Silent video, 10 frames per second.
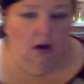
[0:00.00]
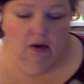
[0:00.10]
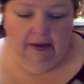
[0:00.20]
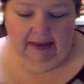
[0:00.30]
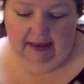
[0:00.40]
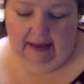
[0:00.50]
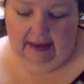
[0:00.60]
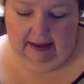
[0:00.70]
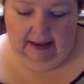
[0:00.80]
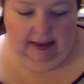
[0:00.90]

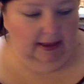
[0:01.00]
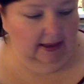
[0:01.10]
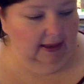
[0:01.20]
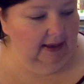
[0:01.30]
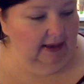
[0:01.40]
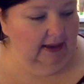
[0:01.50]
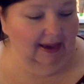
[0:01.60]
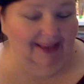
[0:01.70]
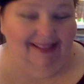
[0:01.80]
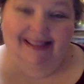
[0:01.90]
Okay,
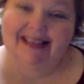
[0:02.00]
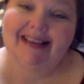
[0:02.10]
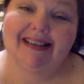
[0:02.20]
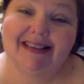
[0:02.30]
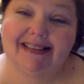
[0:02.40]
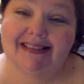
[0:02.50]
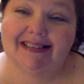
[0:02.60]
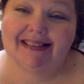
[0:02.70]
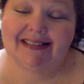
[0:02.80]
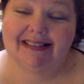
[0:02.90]
and this
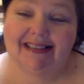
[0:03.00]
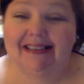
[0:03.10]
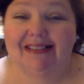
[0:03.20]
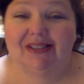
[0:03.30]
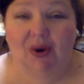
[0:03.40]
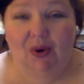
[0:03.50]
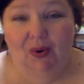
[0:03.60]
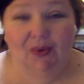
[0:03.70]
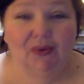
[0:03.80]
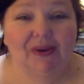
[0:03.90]
is the
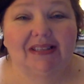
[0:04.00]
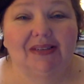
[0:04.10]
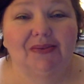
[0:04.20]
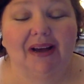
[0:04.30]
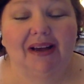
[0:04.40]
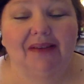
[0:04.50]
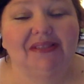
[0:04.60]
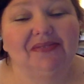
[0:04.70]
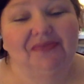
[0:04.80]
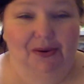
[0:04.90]
whole reason why I was
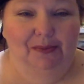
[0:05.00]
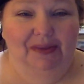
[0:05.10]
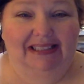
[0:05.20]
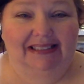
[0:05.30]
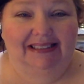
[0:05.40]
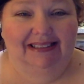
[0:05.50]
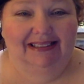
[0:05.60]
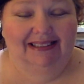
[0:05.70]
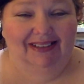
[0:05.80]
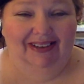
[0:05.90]
filming.
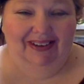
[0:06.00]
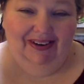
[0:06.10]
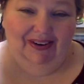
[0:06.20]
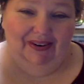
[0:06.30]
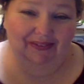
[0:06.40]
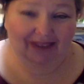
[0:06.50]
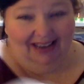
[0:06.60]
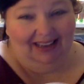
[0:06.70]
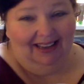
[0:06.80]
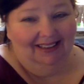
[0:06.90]
Right
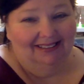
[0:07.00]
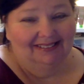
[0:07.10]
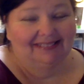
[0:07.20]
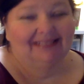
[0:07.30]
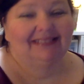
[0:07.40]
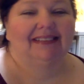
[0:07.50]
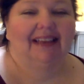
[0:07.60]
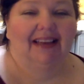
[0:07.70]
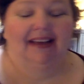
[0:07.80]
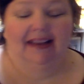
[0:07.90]
here.
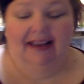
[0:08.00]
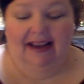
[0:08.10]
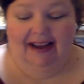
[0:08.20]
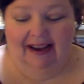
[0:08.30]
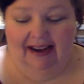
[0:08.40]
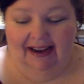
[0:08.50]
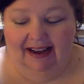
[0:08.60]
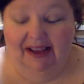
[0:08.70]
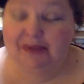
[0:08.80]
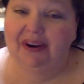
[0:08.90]

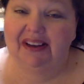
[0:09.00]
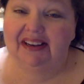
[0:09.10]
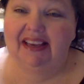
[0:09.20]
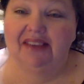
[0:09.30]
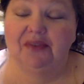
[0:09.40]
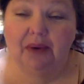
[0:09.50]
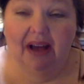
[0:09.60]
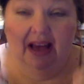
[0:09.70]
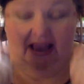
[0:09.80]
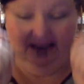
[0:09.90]
I want a
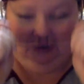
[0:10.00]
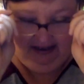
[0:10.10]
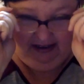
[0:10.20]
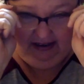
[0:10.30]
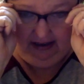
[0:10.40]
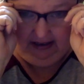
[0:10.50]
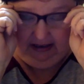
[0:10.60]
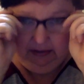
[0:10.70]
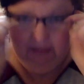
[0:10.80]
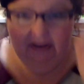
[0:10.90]
giveaway. I need to
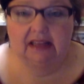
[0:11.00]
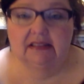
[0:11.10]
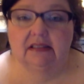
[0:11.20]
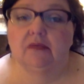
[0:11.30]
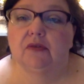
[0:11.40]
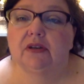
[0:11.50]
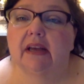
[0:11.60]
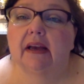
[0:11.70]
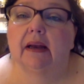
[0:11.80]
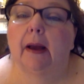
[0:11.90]
put my glasses on for a second.